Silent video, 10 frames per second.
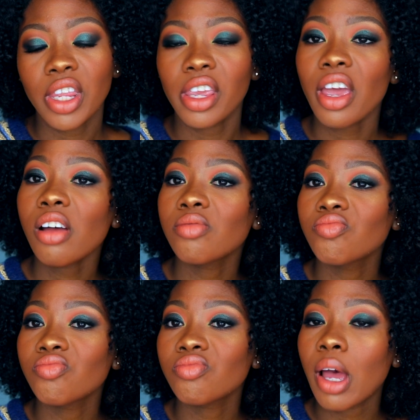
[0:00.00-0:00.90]
Yeah,
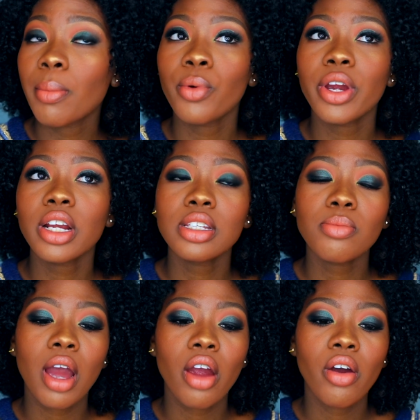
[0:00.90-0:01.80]
I'm gonna wear
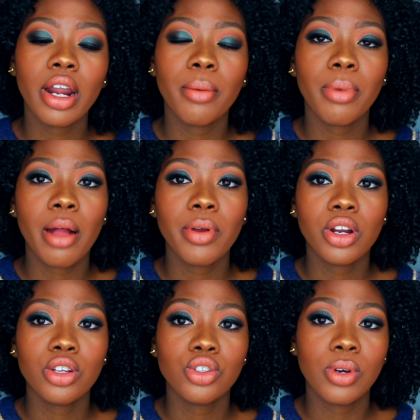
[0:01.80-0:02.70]
it tomorrow, and I'm
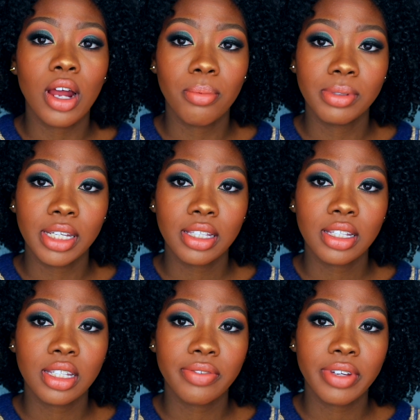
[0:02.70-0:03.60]
probably gonna do an
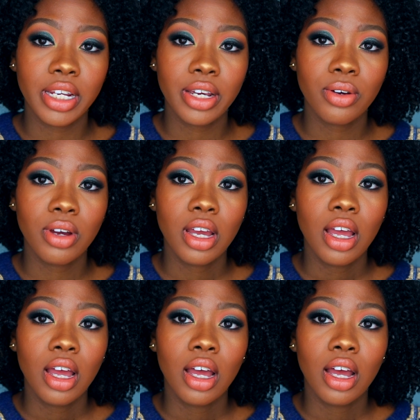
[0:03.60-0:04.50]
update to this video
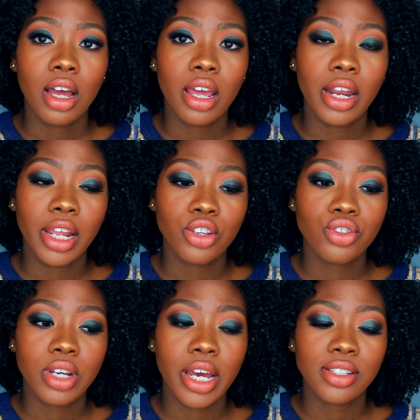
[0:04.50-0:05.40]
and
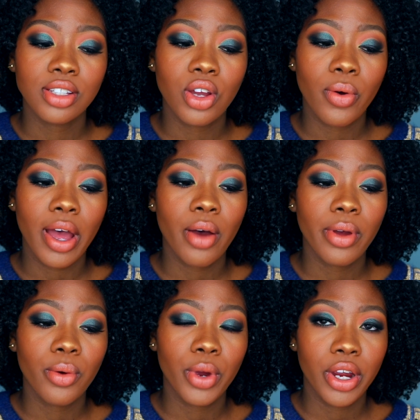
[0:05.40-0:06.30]
let you guys know
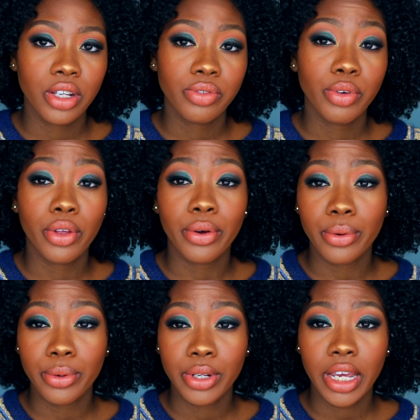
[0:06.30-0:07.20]
how it wears for
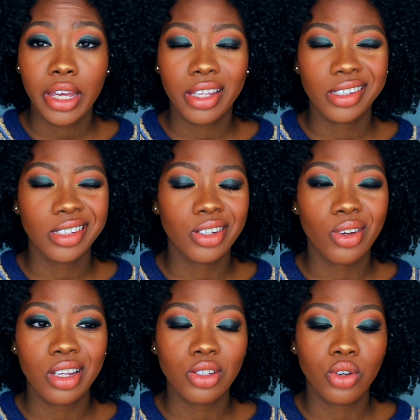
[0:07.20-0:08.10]
the whole day. This
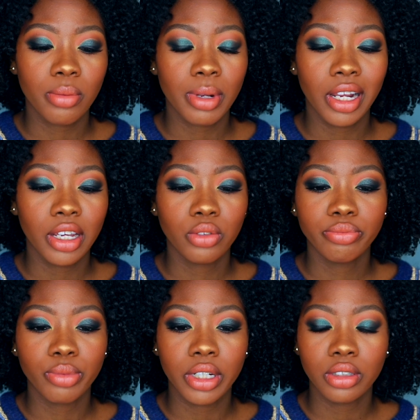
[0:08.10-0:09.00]
has only been
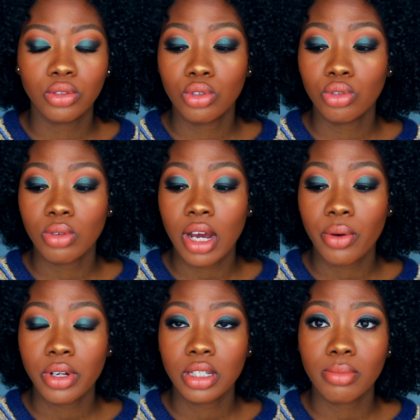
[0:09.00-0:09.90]
like, what, 2
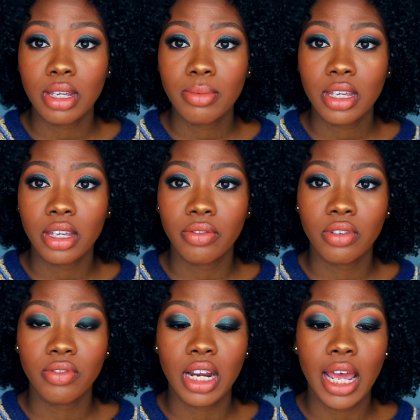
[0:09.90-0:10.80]
hours maybe,
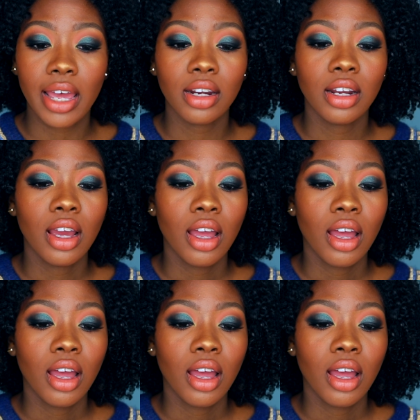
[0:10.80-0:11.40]
if even that.